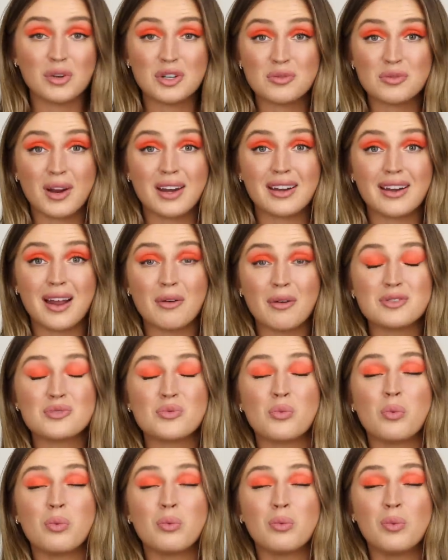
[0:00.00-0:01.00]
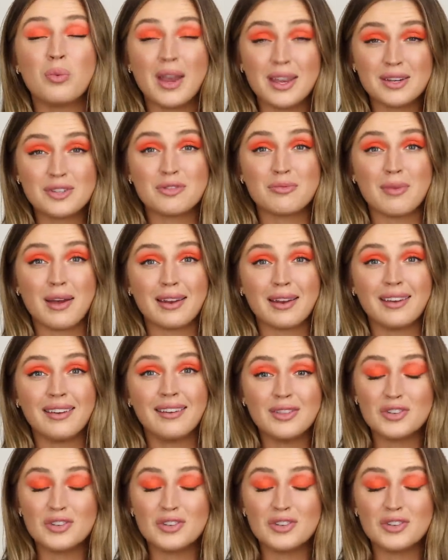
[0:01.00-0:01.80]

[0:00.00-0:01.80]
which right now is way too many.